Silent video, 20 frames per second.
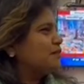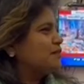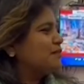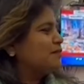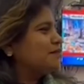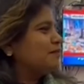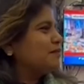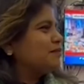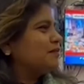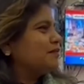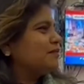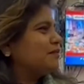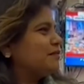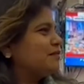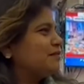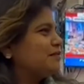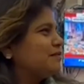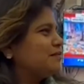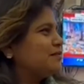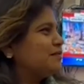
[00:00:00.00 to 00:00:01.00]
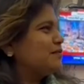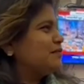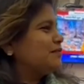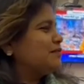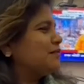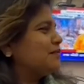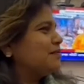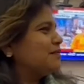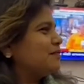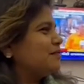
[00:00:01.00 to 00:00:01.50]

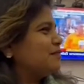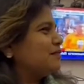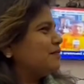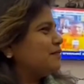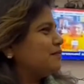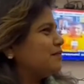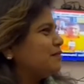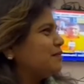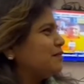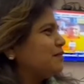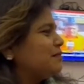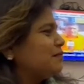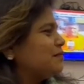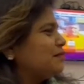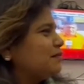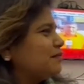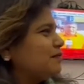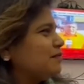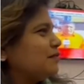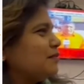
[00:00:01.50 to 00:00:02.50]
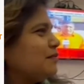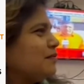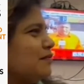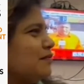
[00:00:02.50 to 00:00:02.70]
This person isn't speaking.